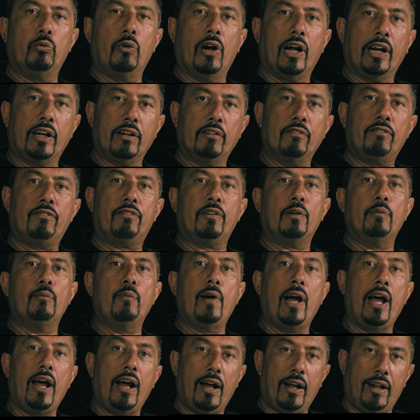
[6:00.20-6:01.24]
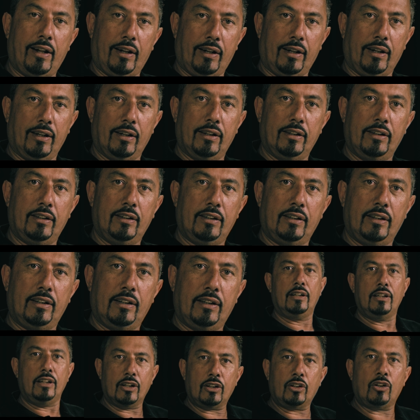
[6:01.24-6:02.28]
run from hell.
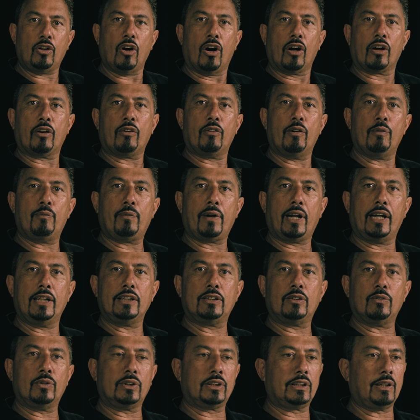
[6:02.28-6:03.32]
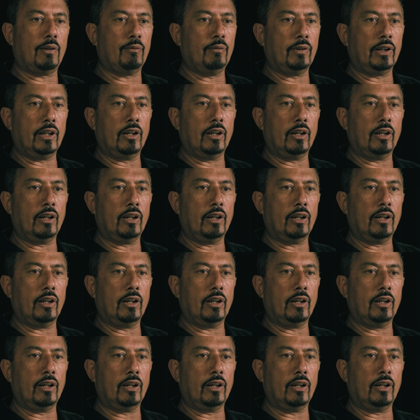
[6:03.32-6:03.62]
You got to replace it with something.